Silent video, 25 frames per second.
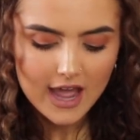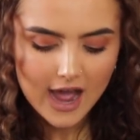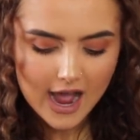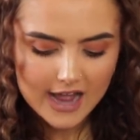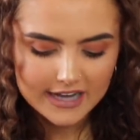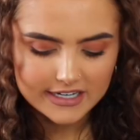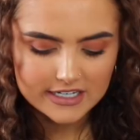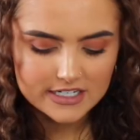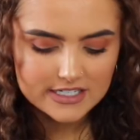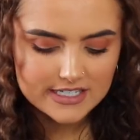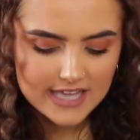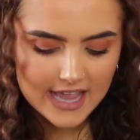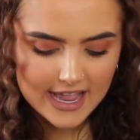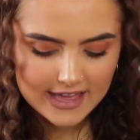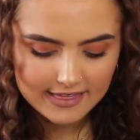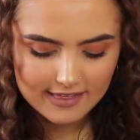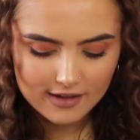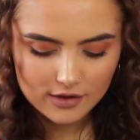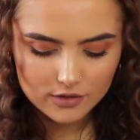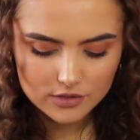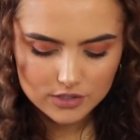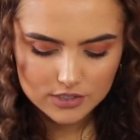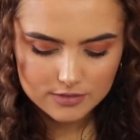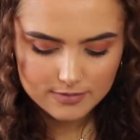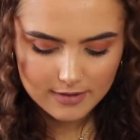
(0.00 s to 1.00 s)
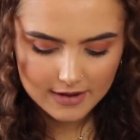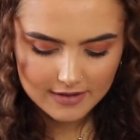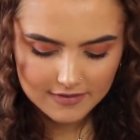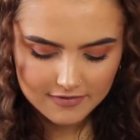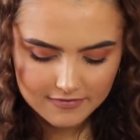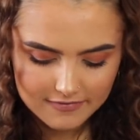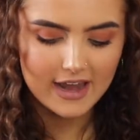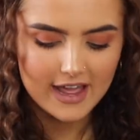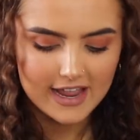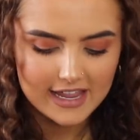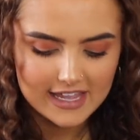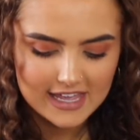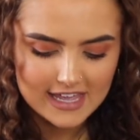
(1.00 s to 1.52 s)
I just take that onto my,
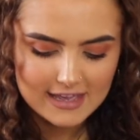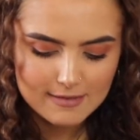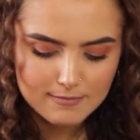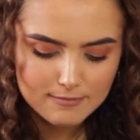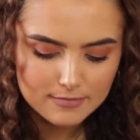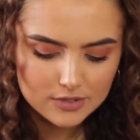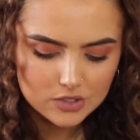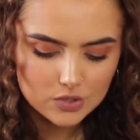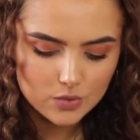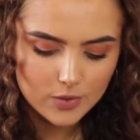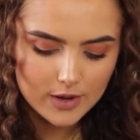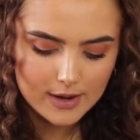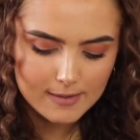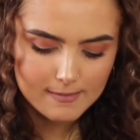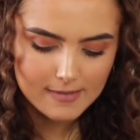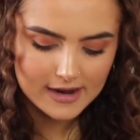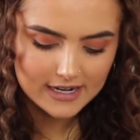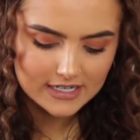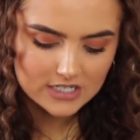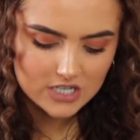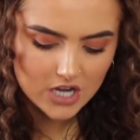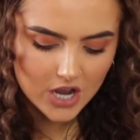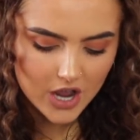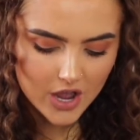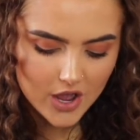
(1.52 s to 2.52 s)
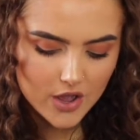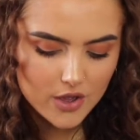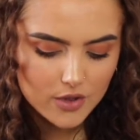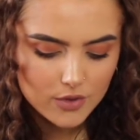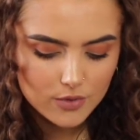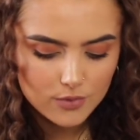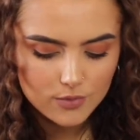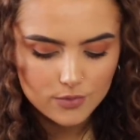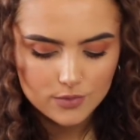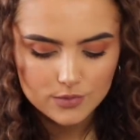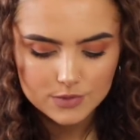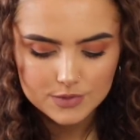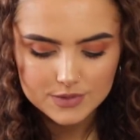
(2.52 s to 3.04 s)
like in between my
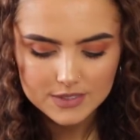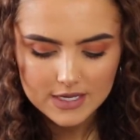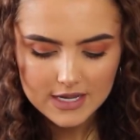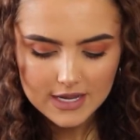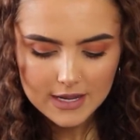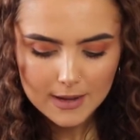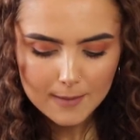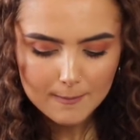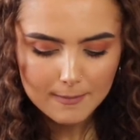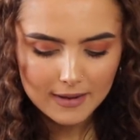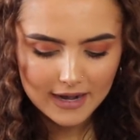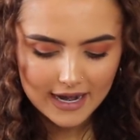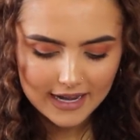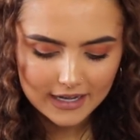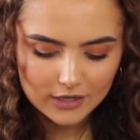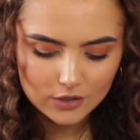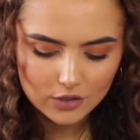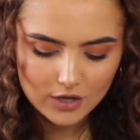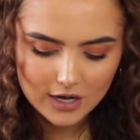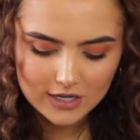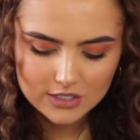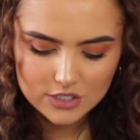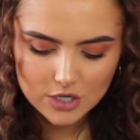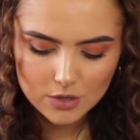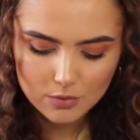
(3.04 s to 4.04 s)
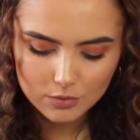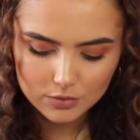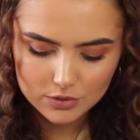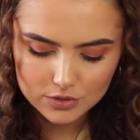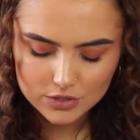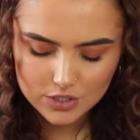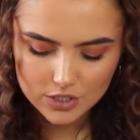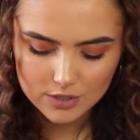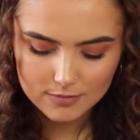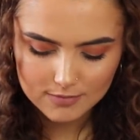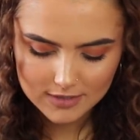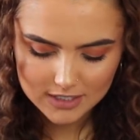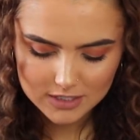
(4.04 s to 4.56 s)
toes, but like I don't want
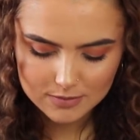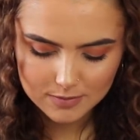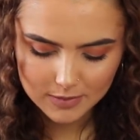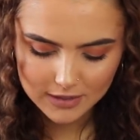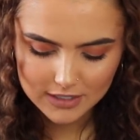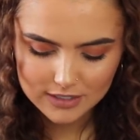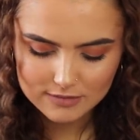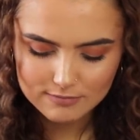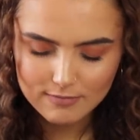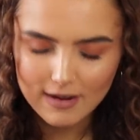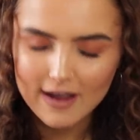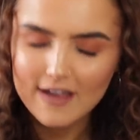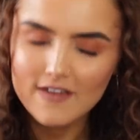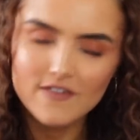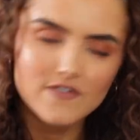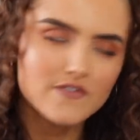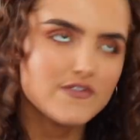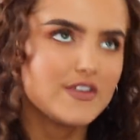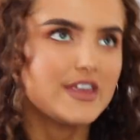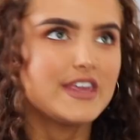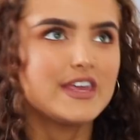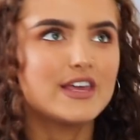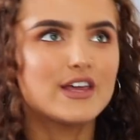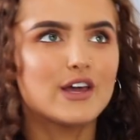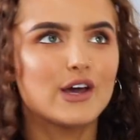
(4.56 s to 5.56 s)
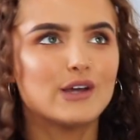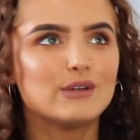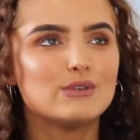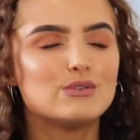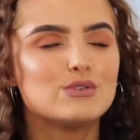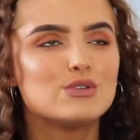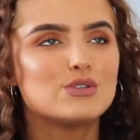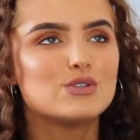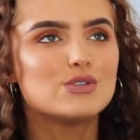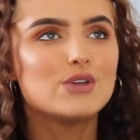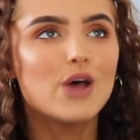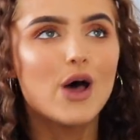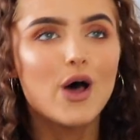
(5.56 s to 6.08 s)
too much because my feet go
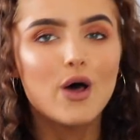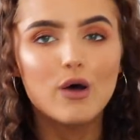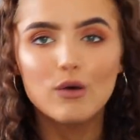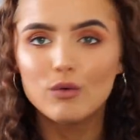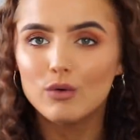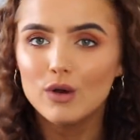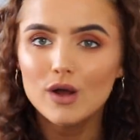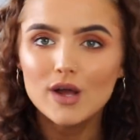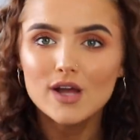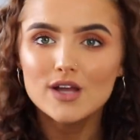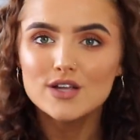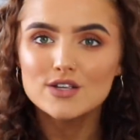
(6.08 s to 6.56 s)
so